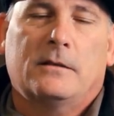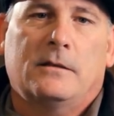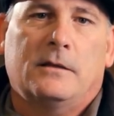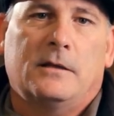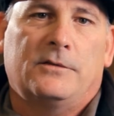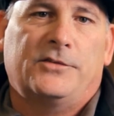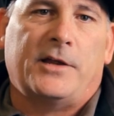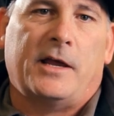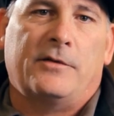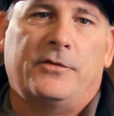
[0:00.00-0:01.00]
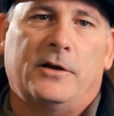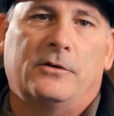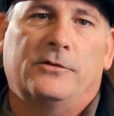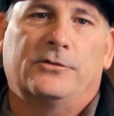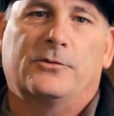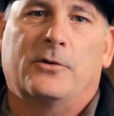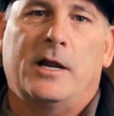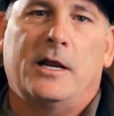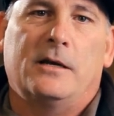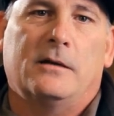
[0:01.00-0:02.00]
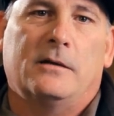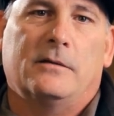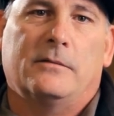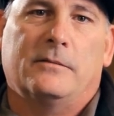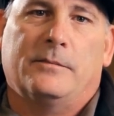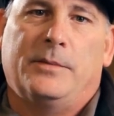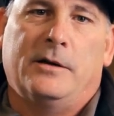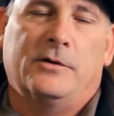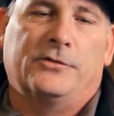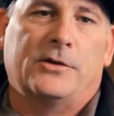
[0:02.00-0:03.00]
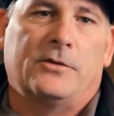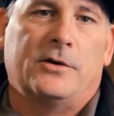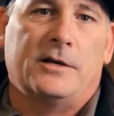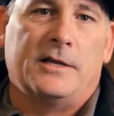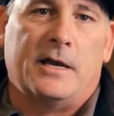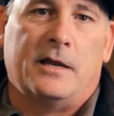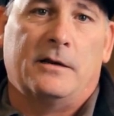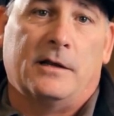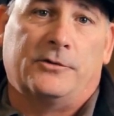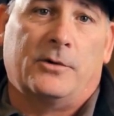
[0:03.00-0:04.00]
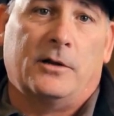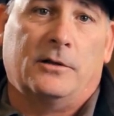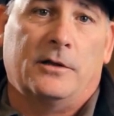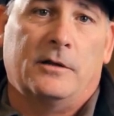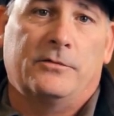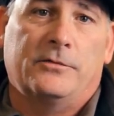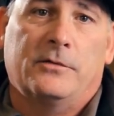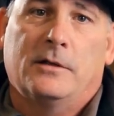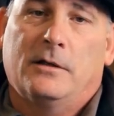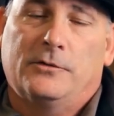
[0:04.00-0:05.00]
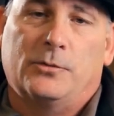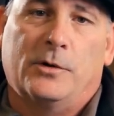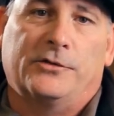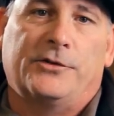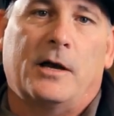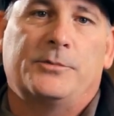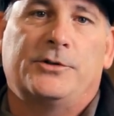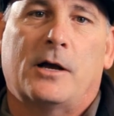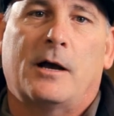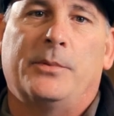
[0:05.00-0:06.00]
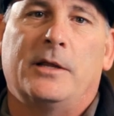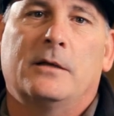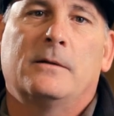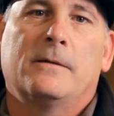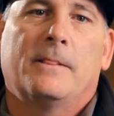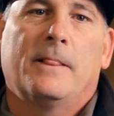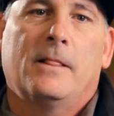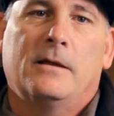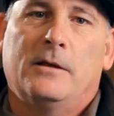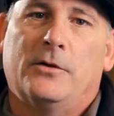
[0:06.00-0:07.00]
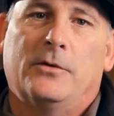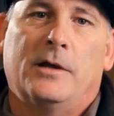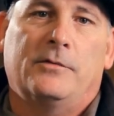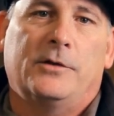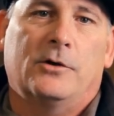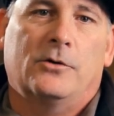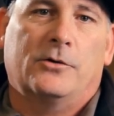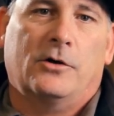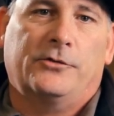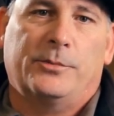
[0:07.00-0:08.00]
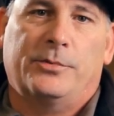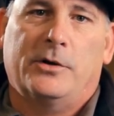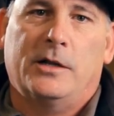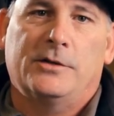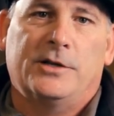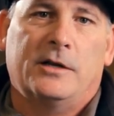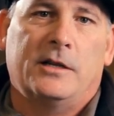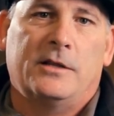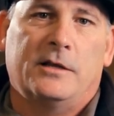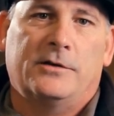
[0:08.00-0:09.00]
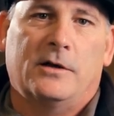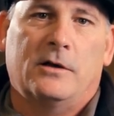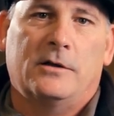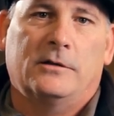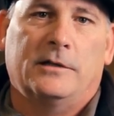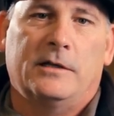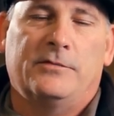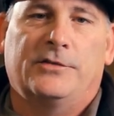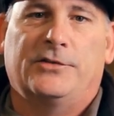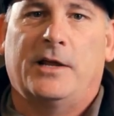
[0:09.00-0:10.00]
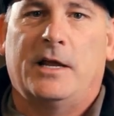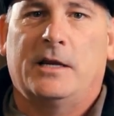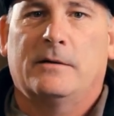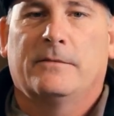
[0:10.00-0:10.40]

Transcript: The staff here is great. Being here in Southern Indiana, and that's where I live, it's one-stop shopping. You don't have to go across the bridge, get anything done, leave the state,